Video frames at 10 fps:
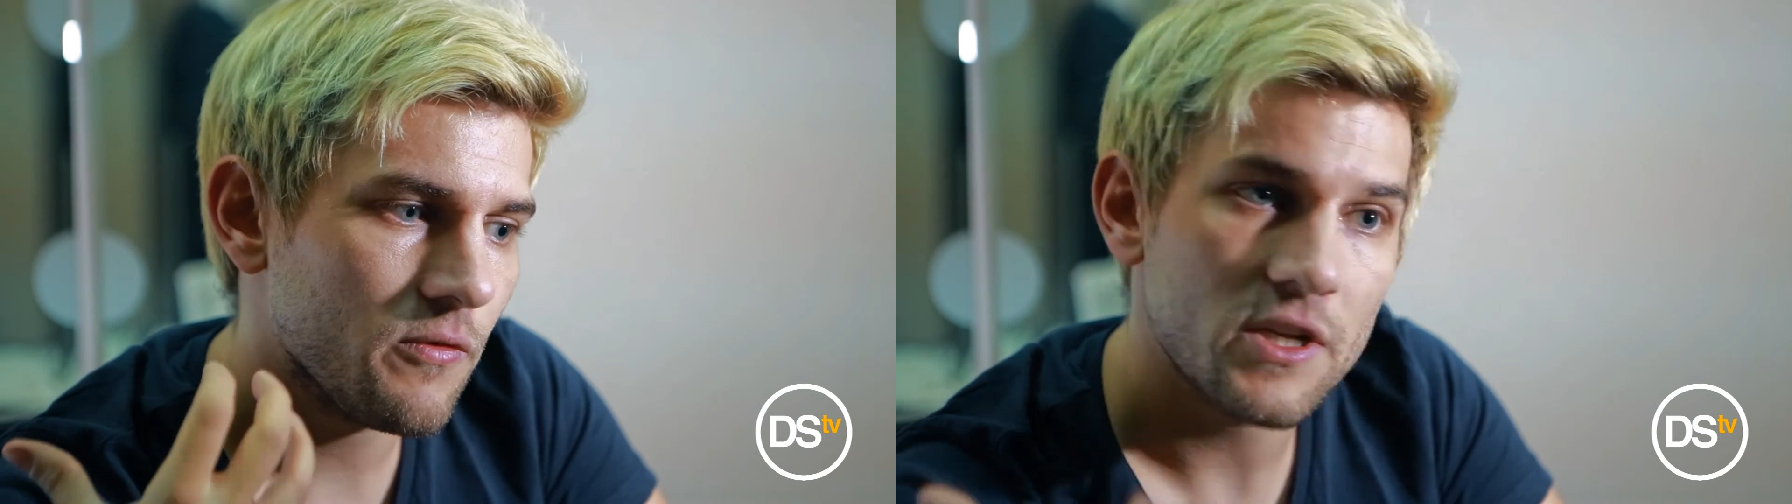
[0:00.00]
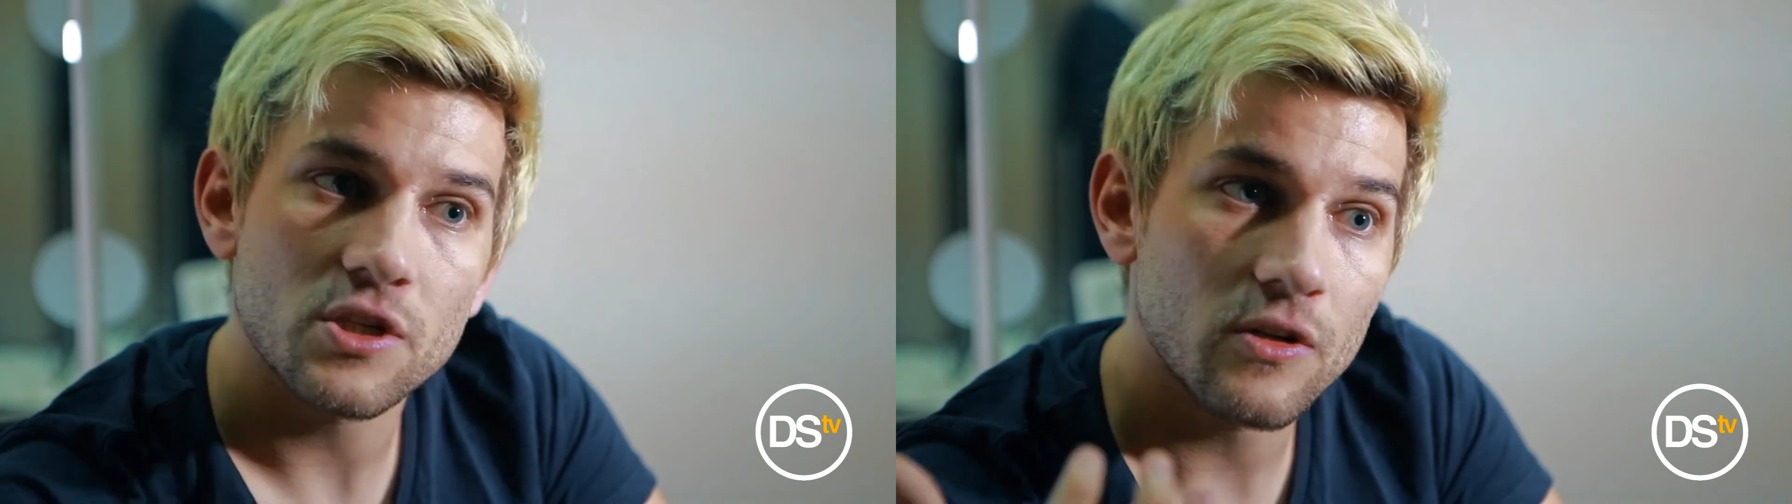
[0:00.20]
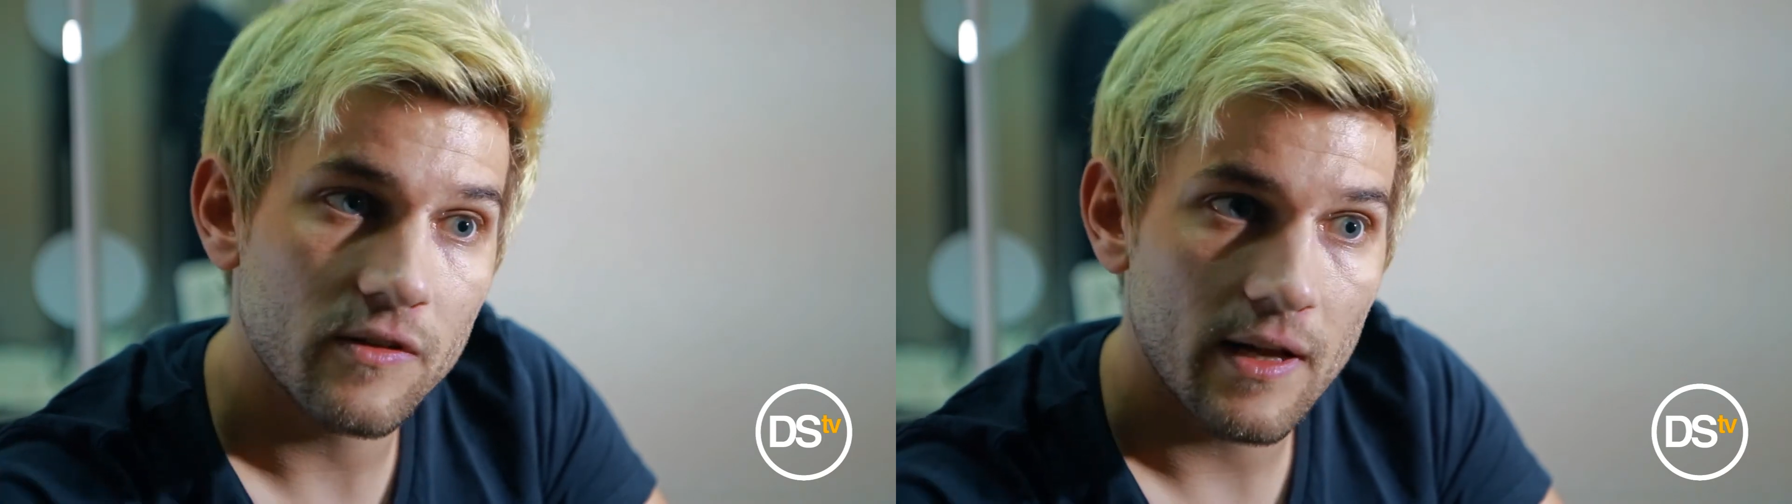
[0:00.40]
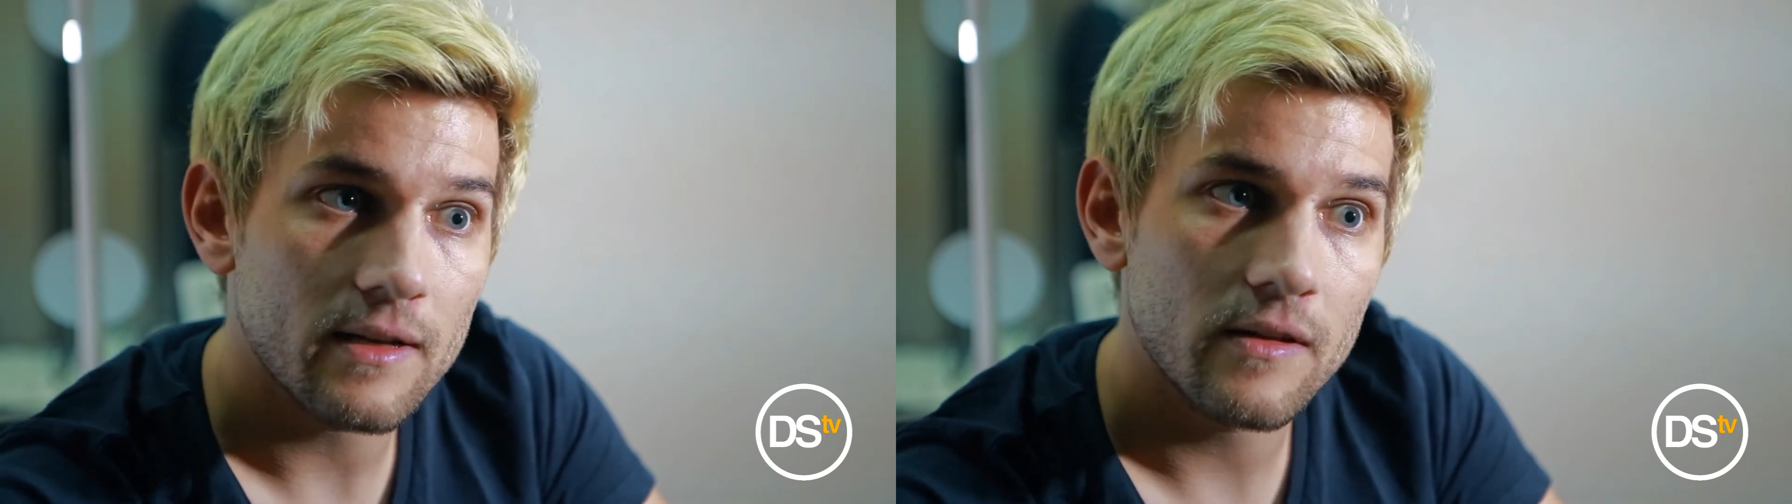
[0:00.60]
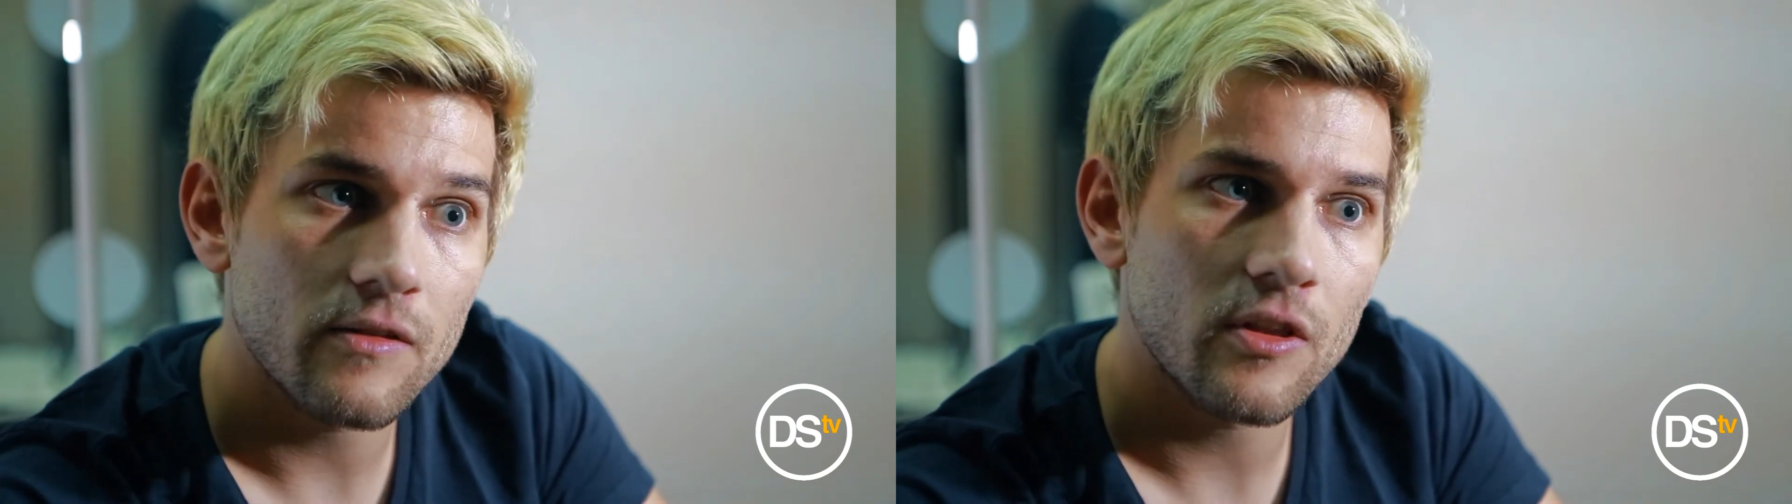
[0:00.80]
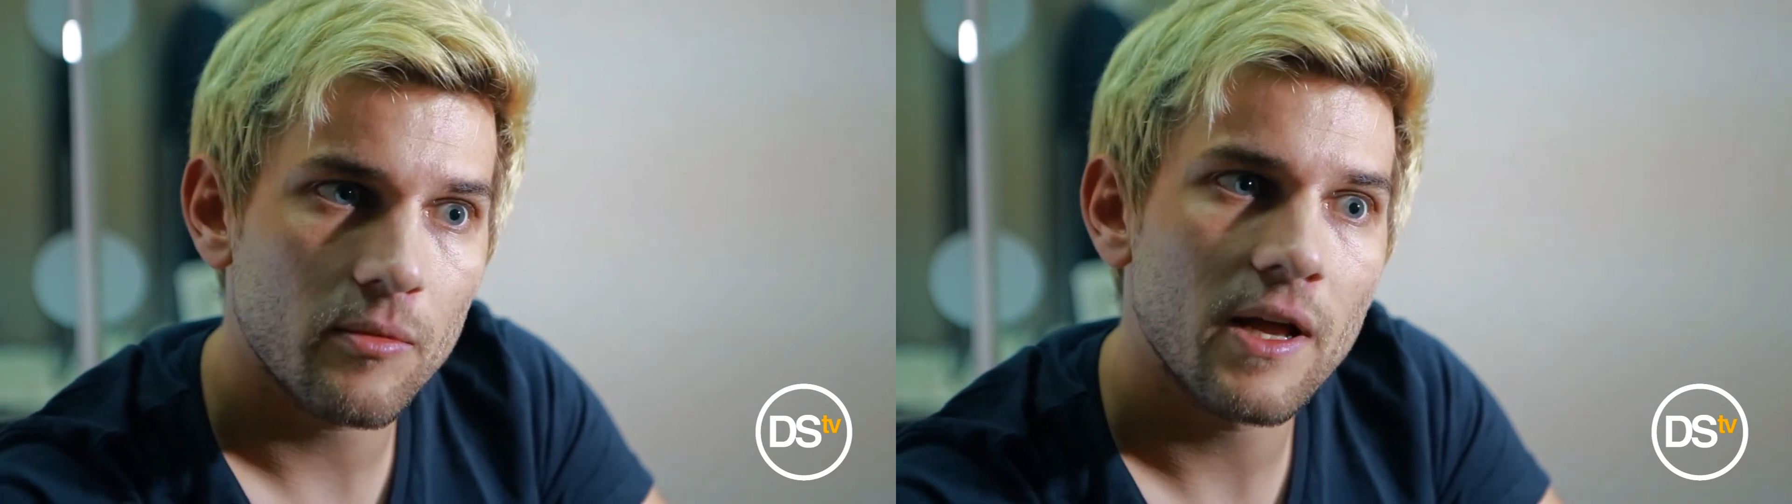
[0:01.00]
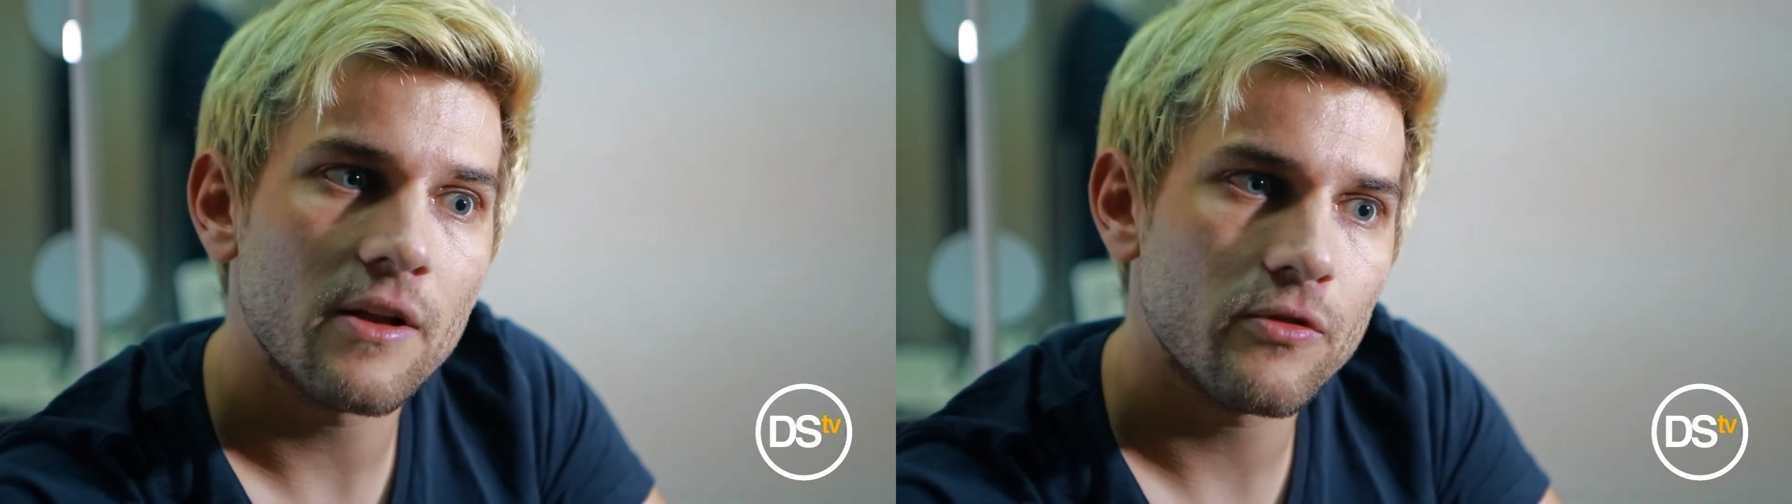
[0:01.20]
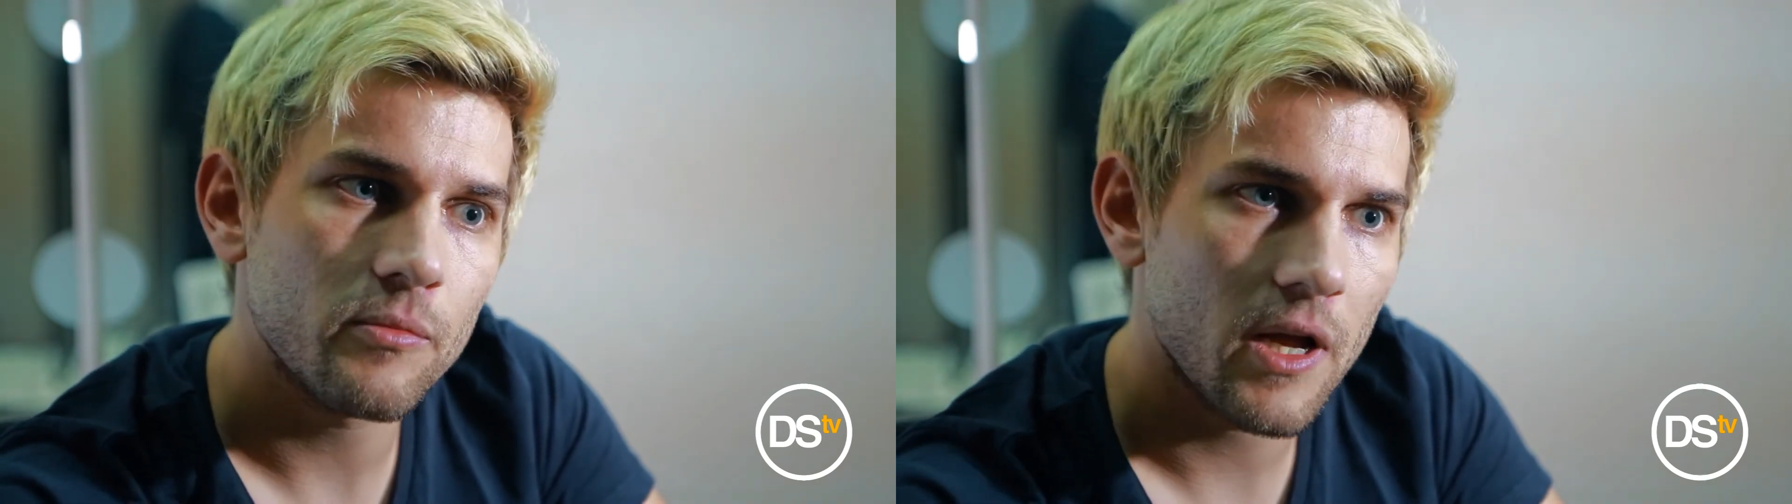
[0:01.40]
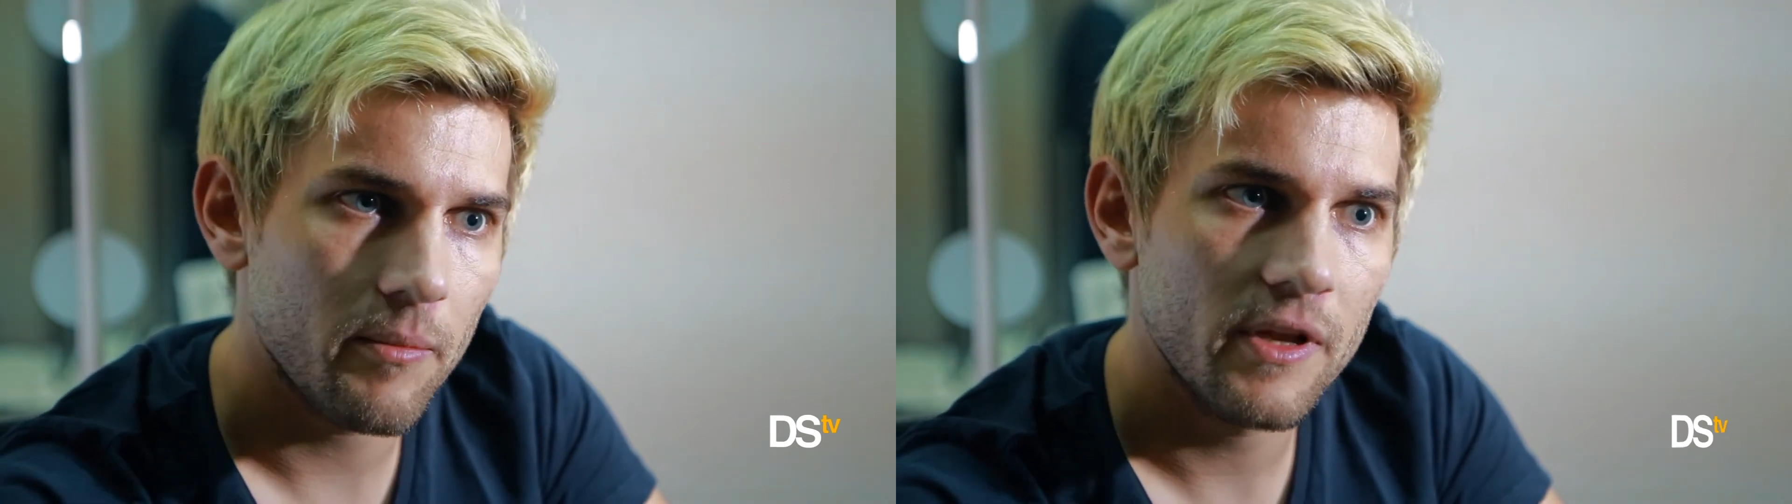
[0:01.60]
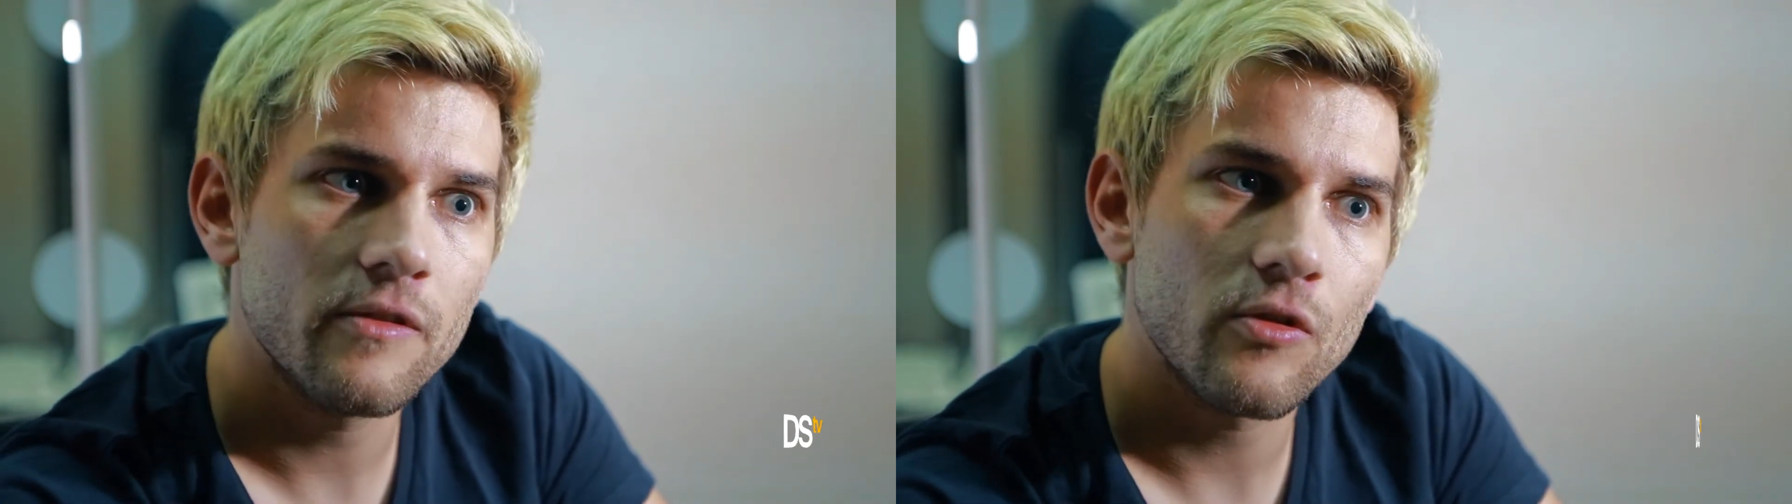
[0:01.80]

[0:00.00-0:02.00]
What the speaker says: fashion consultants on the platform come in.